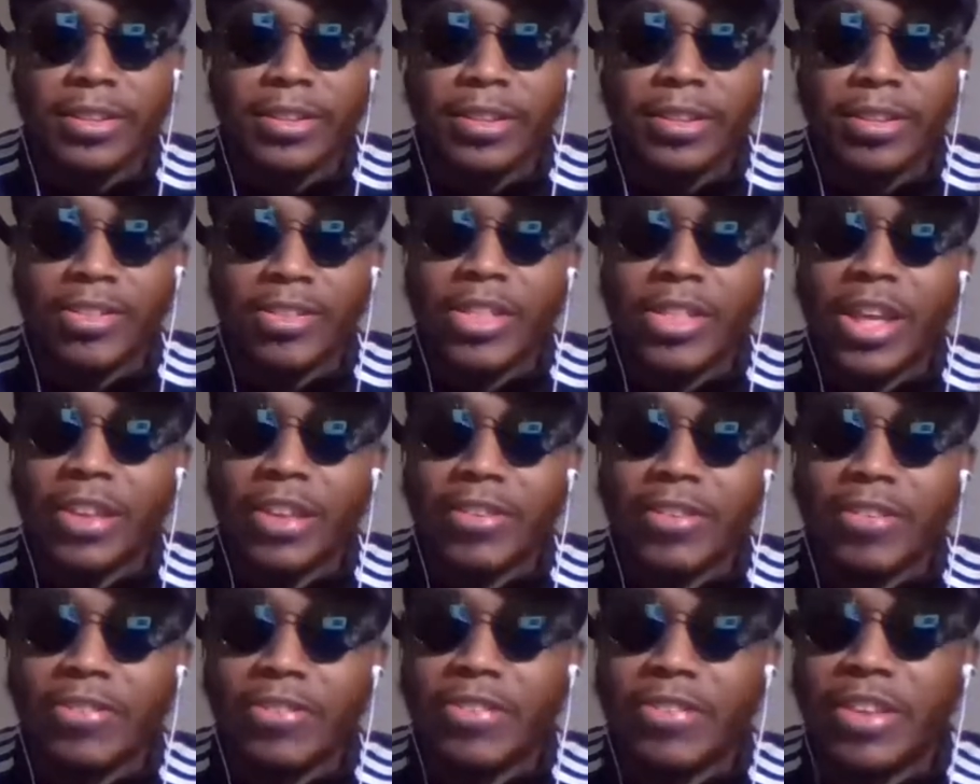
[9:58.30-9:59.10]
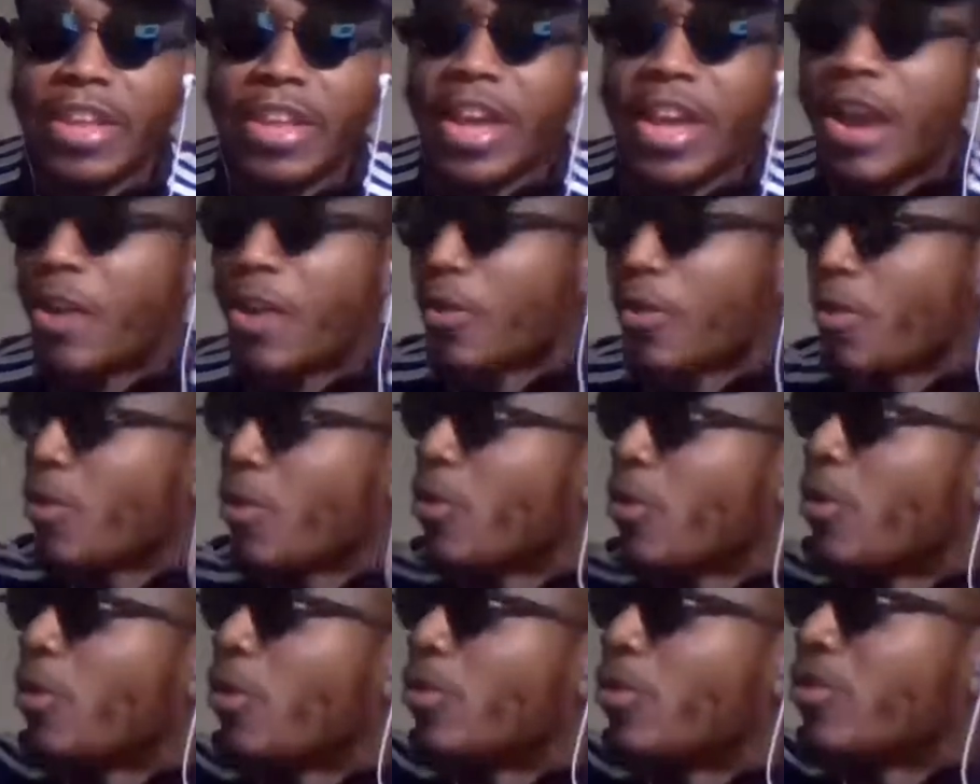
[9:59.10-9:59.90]
like to see how
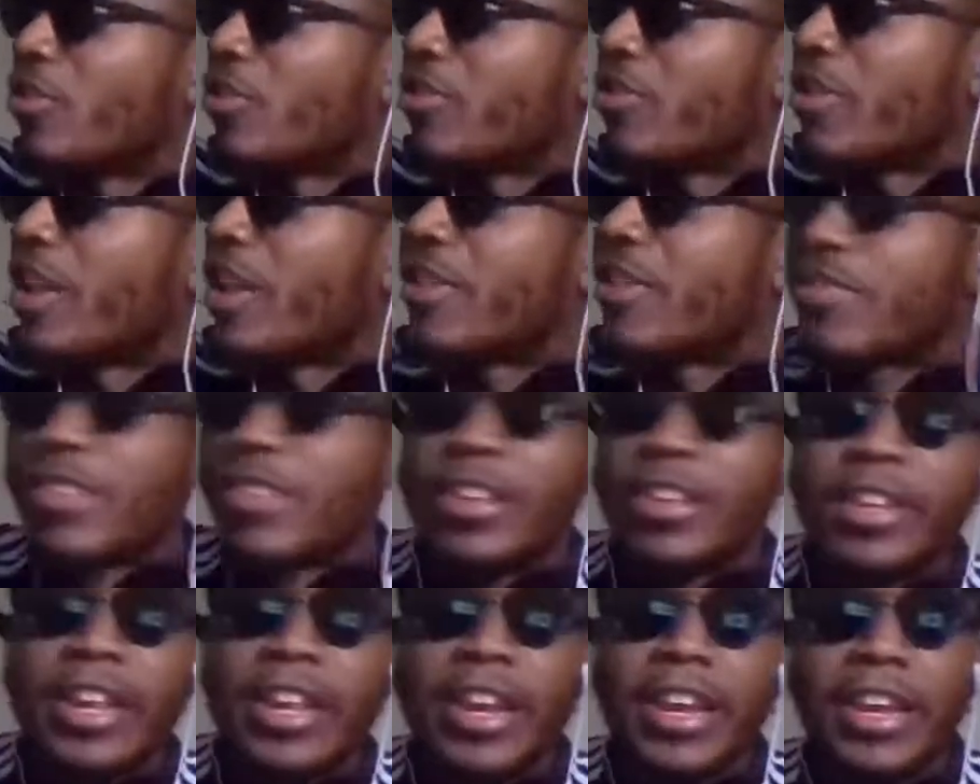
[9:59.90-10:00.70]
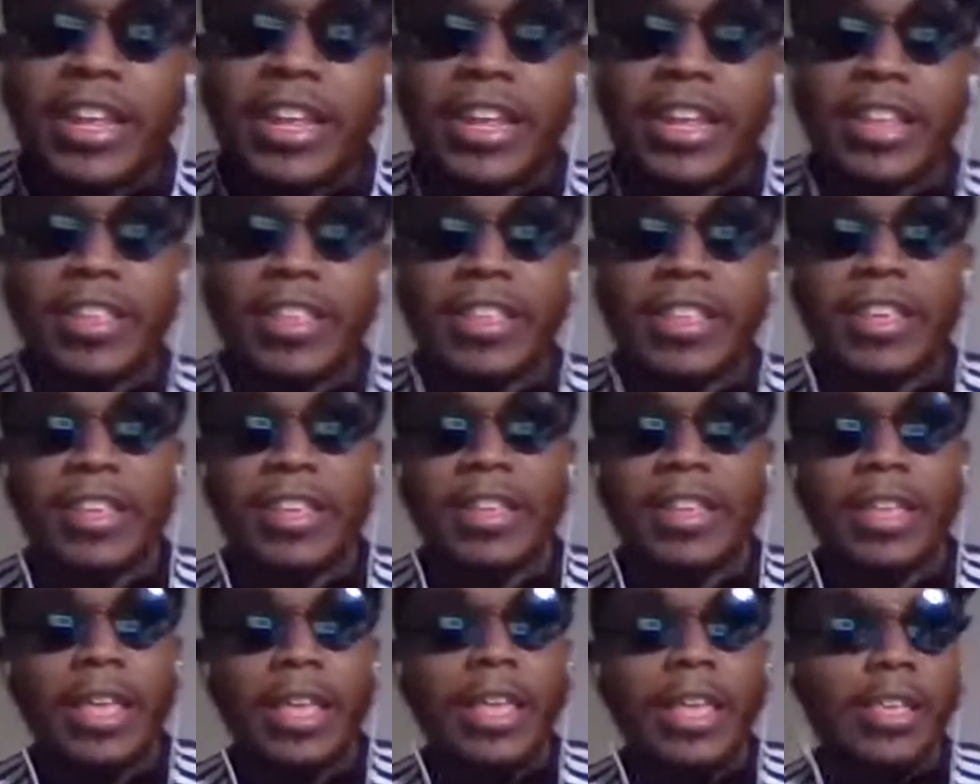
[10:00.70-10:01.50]
Earl just escalated, and
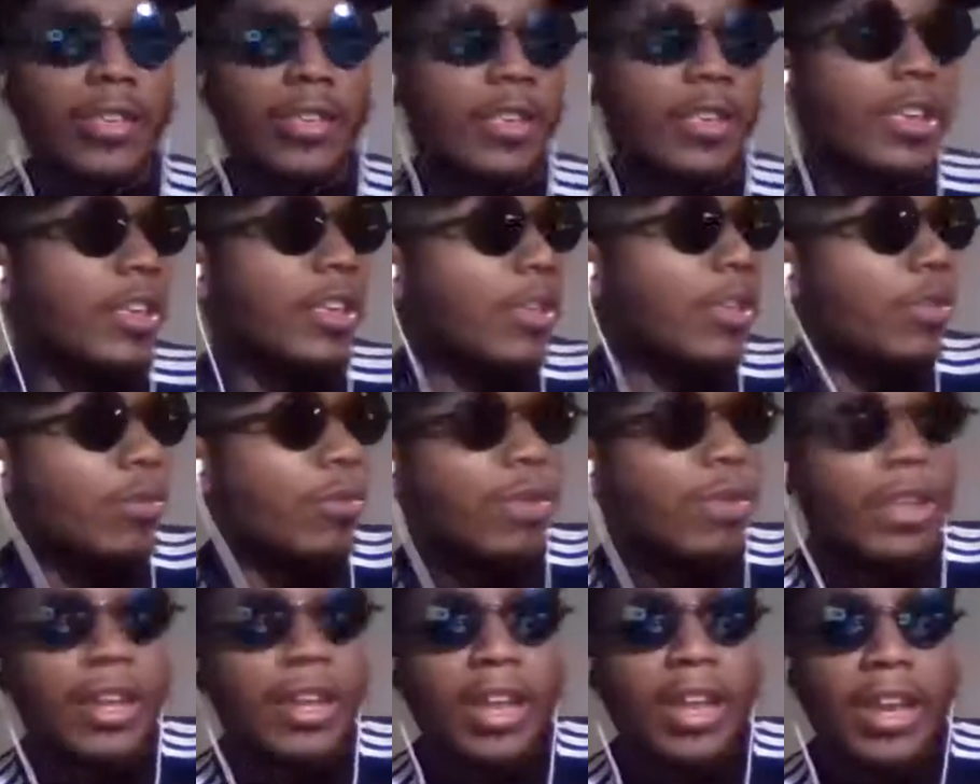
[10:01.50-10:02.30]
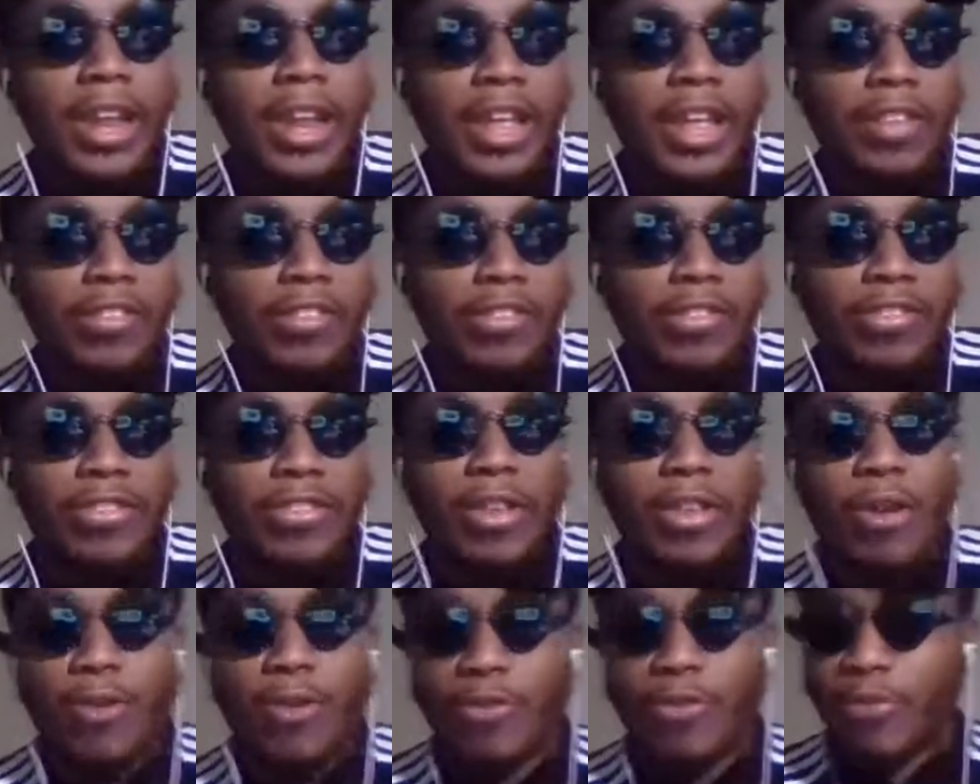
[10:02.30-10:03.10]
then you looking at
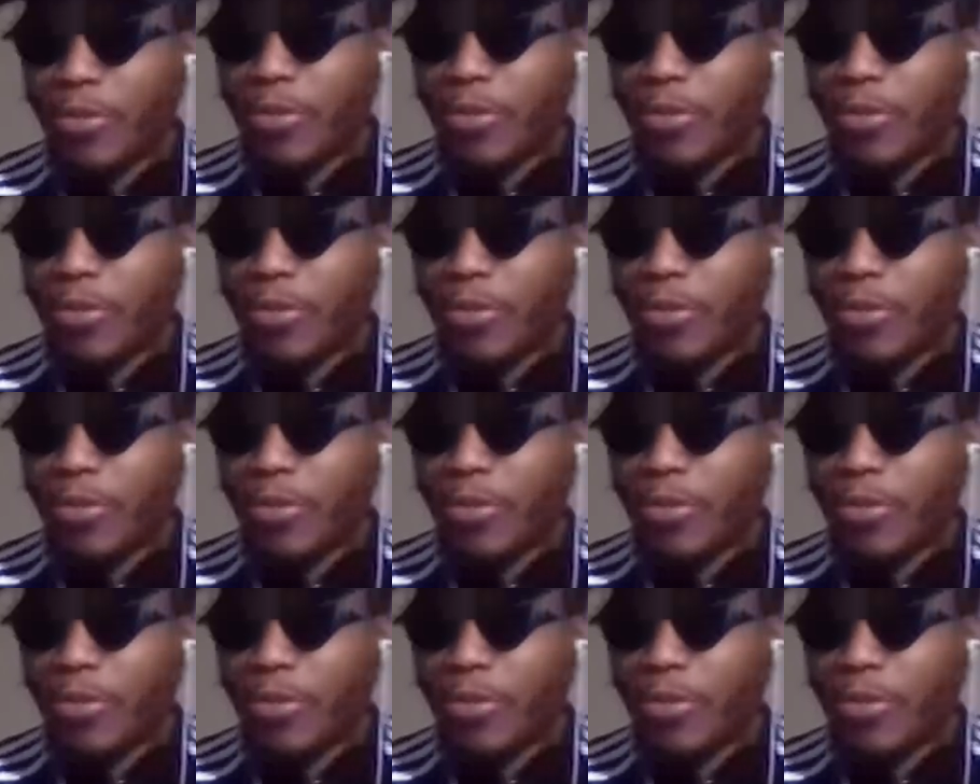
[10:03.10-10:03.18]
yourself